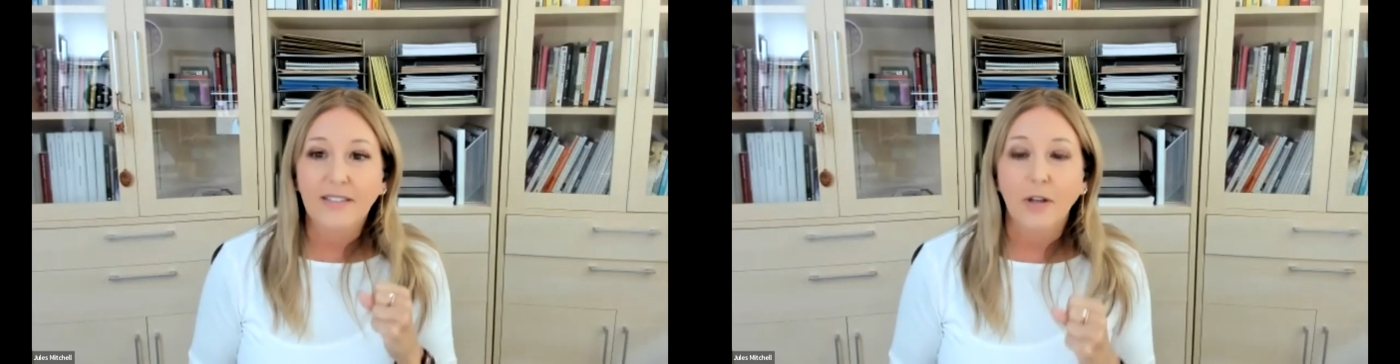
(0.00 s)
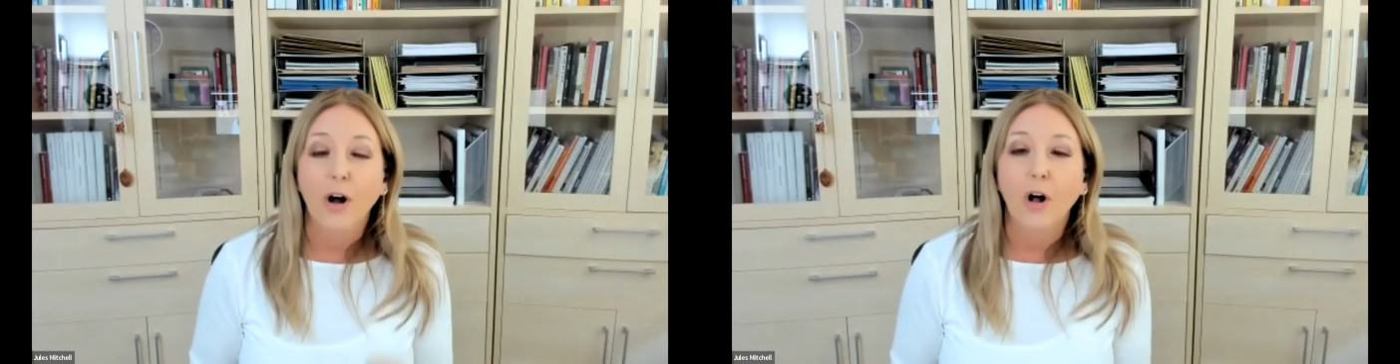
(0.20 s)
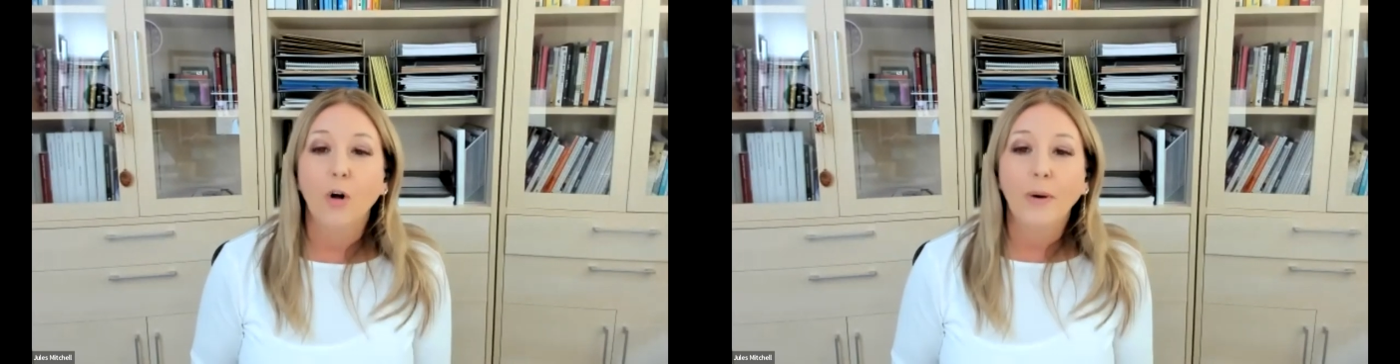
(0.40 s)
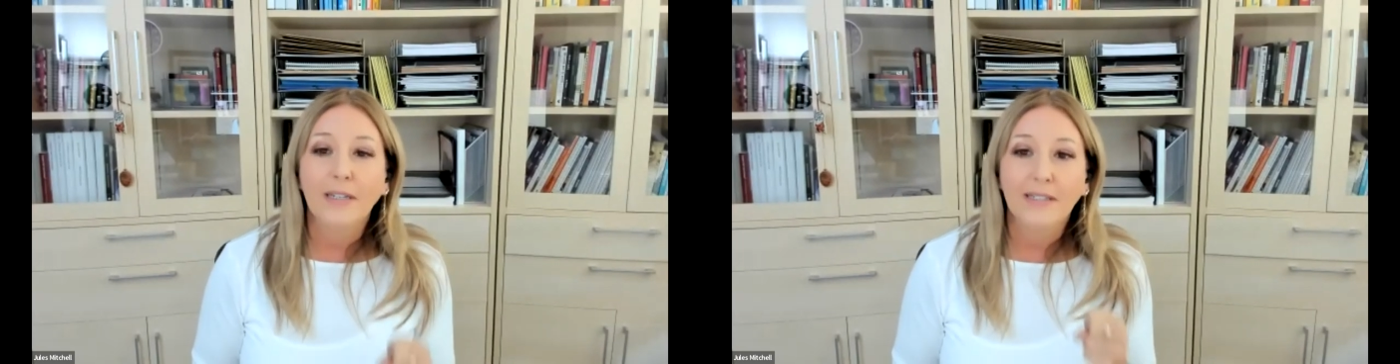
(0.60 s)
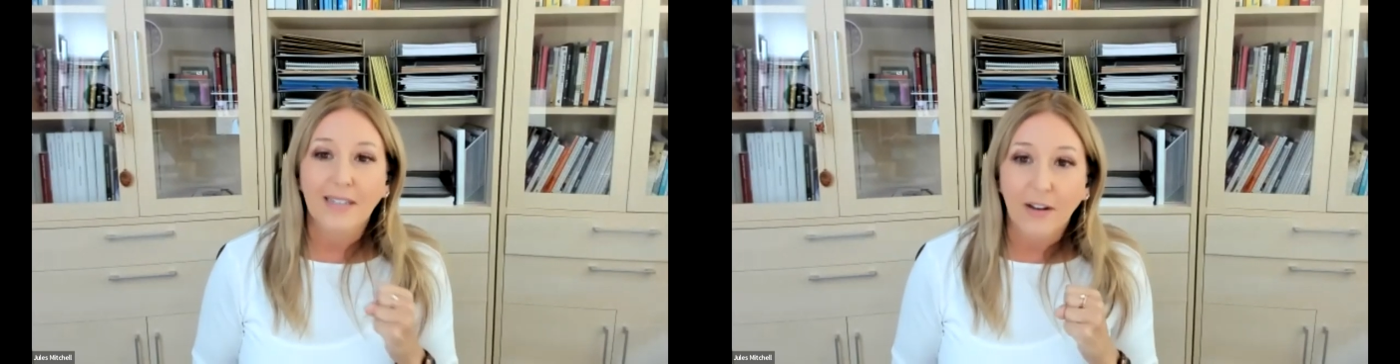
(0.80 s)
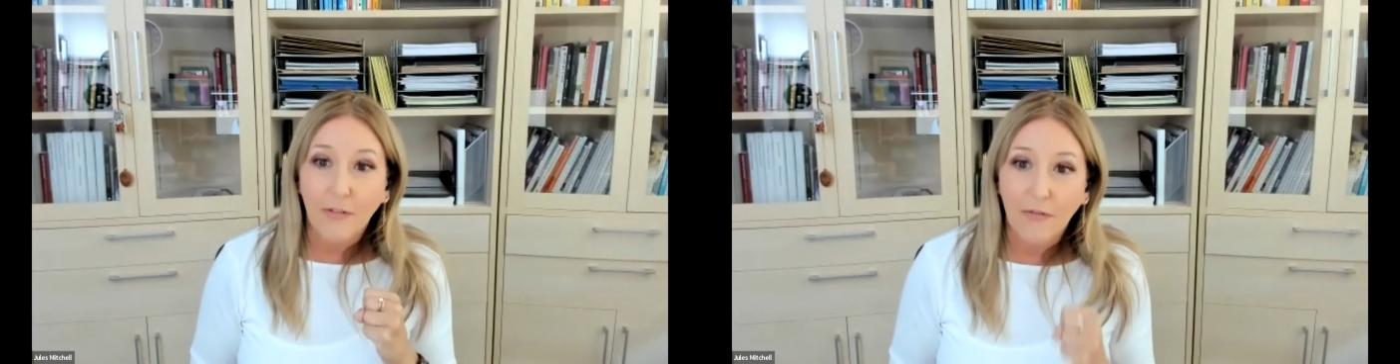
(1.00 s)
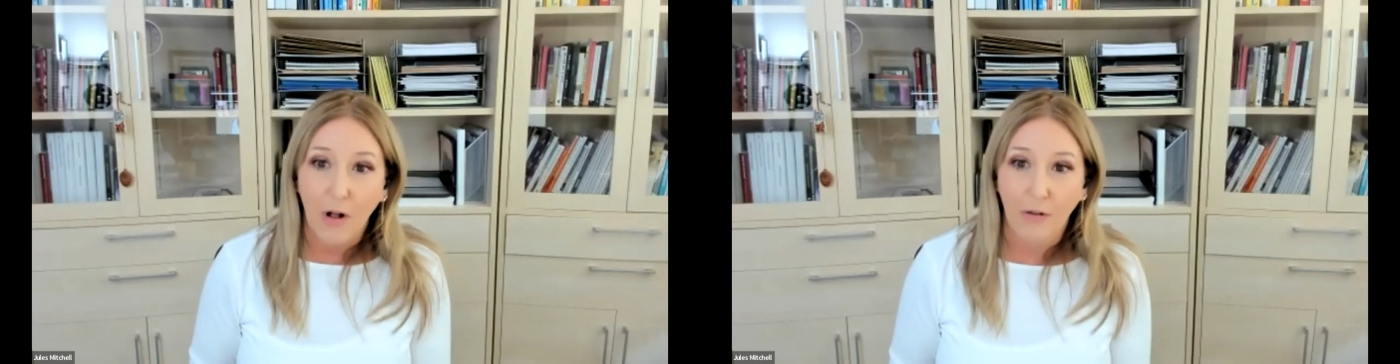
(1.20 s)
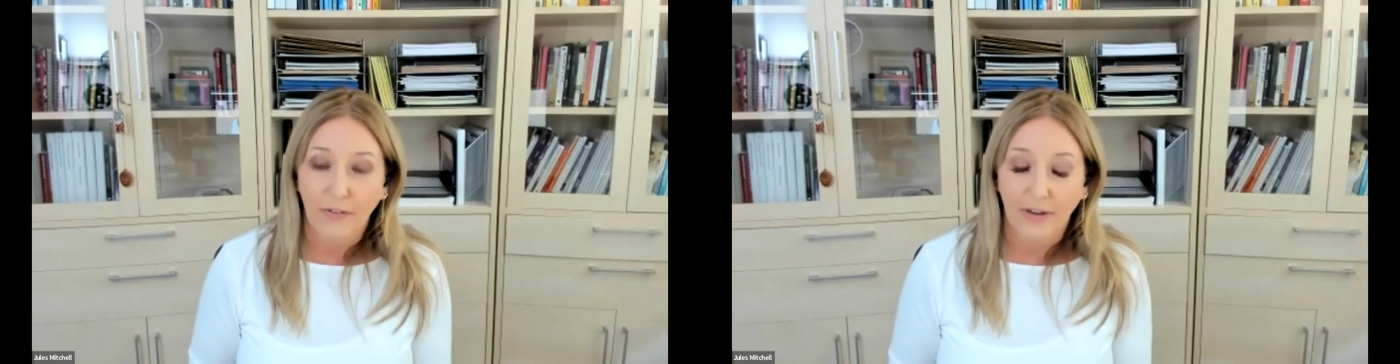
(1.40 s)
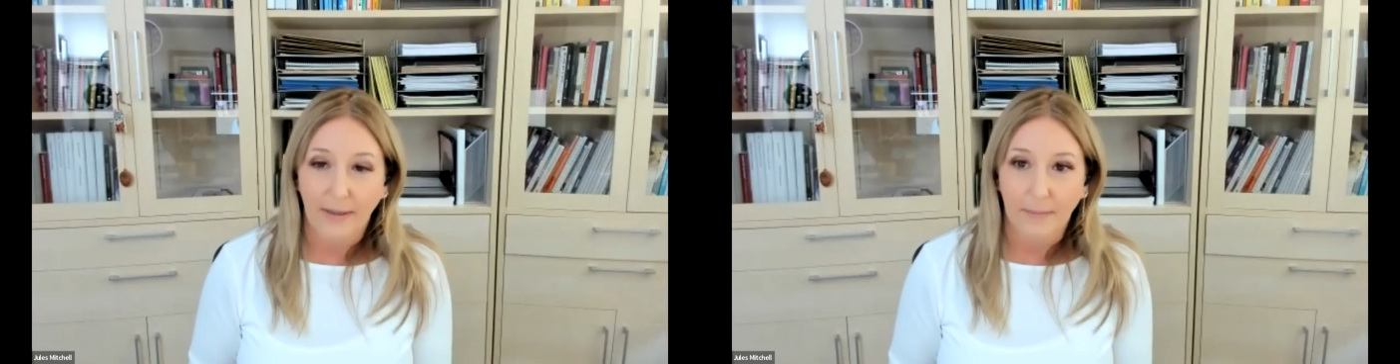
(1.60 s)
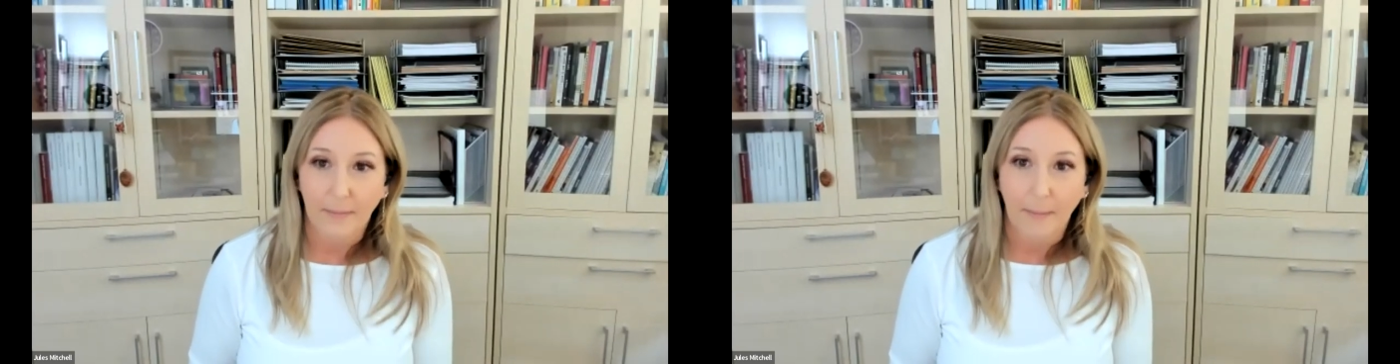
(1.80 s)
It's always
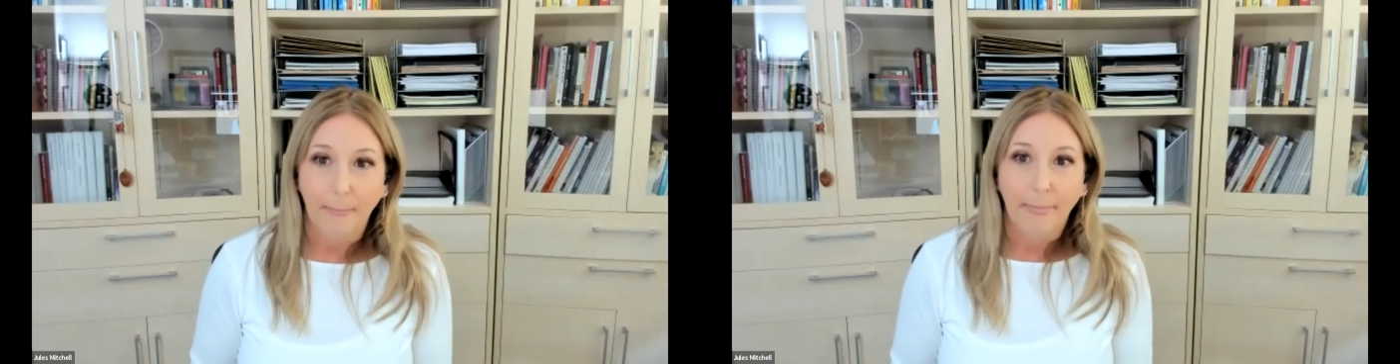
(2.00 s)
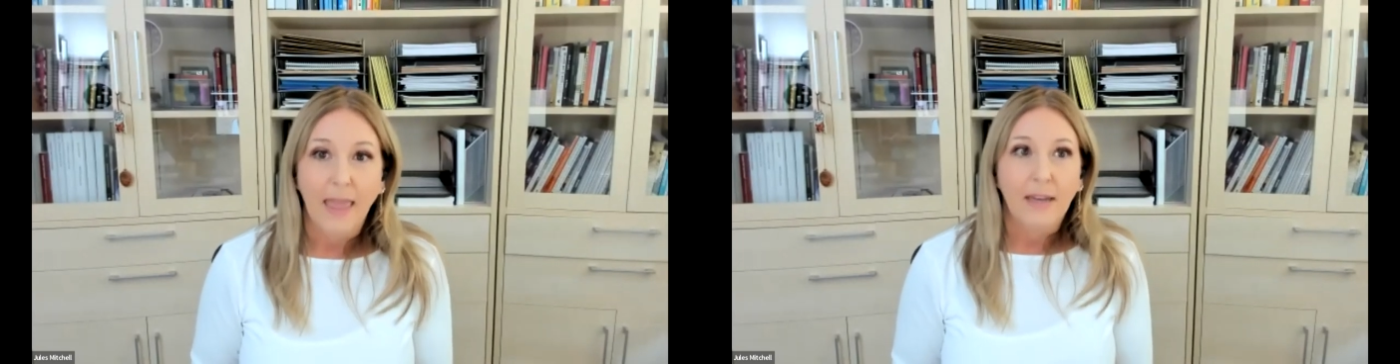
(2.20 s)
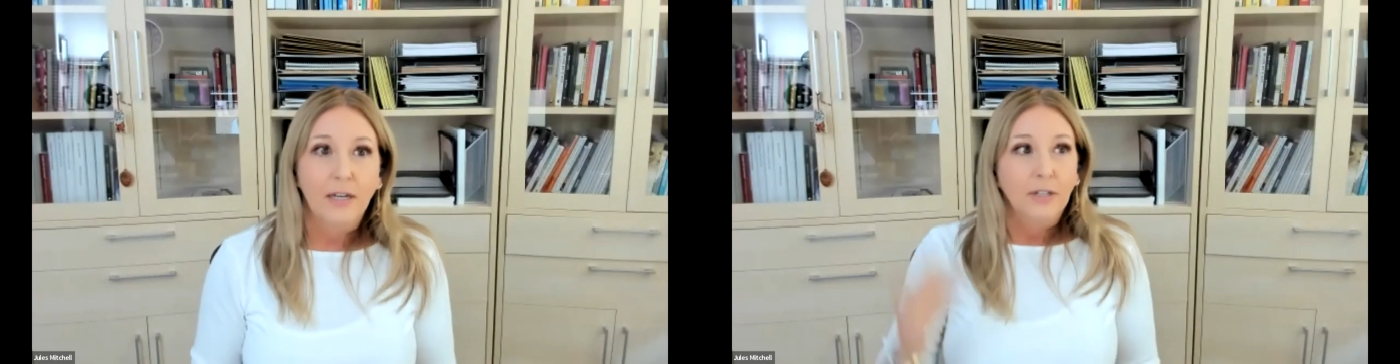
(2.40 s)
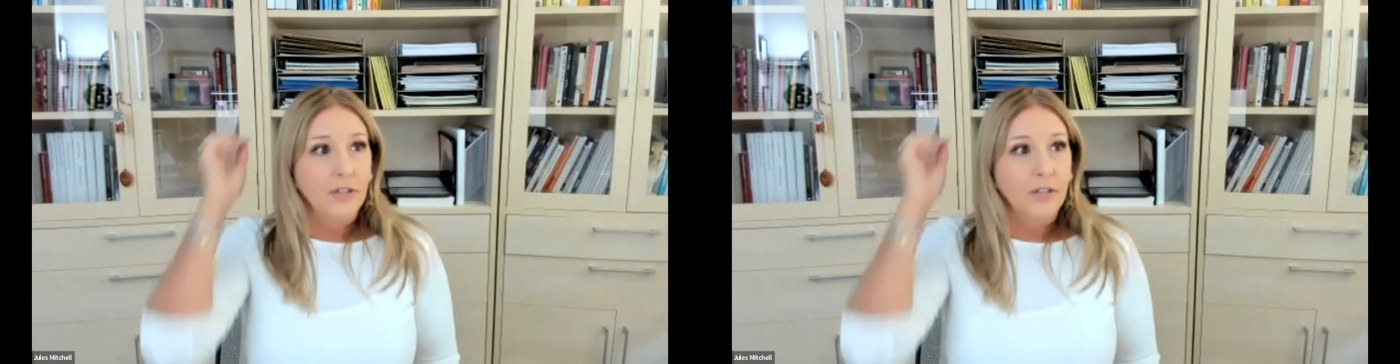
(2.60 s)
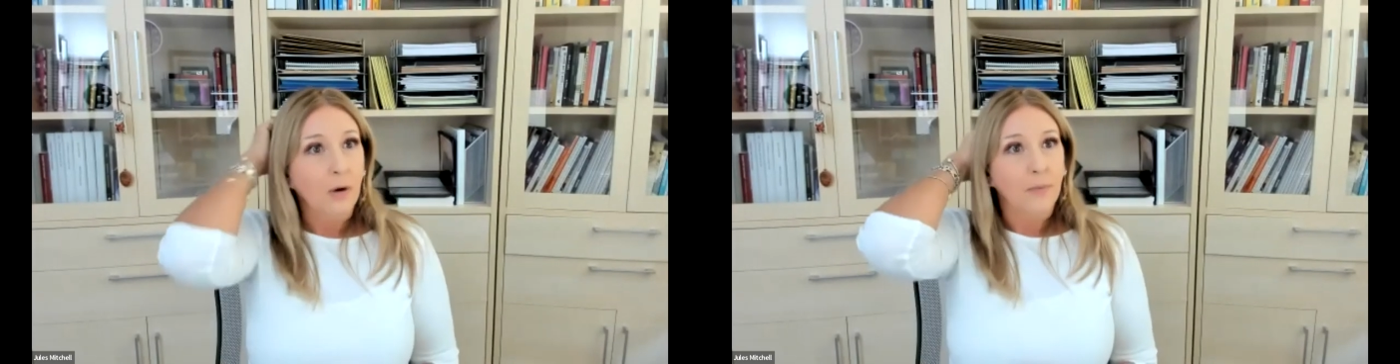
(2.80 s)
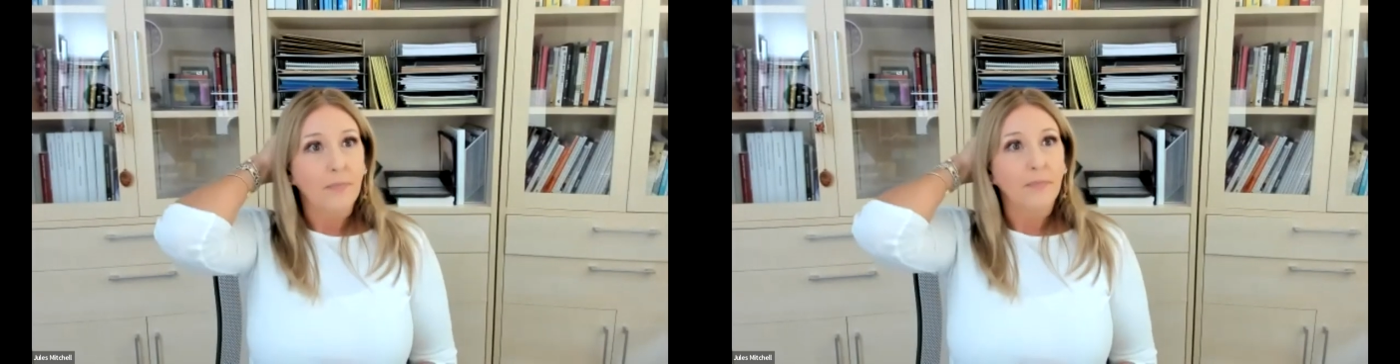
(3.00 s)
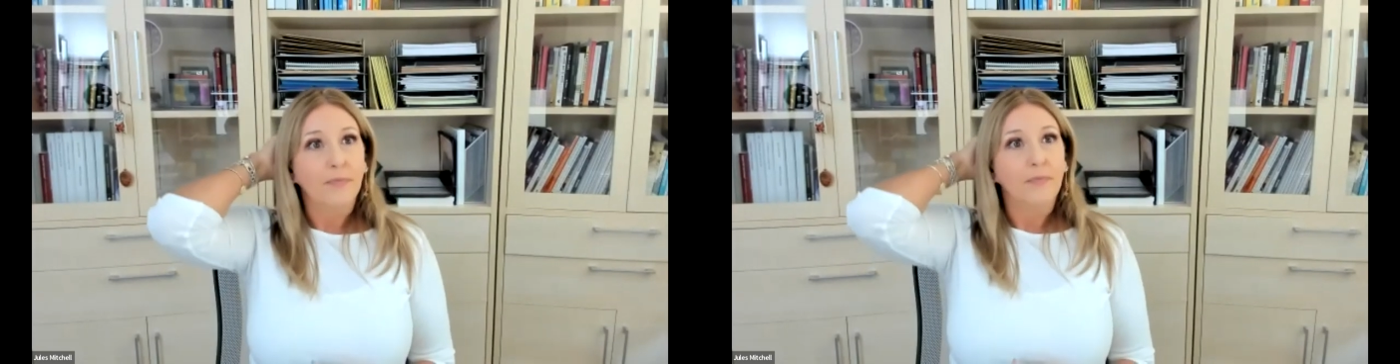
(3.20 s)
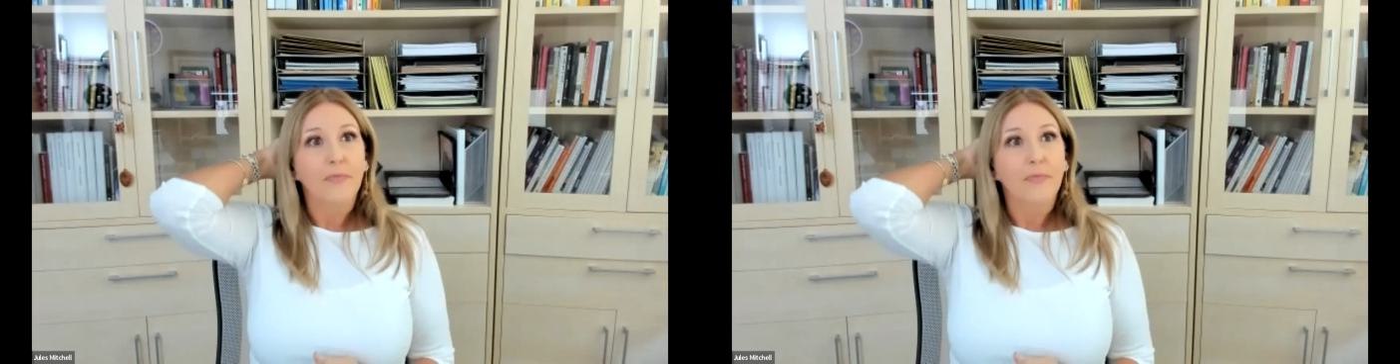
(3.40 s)
evolving. So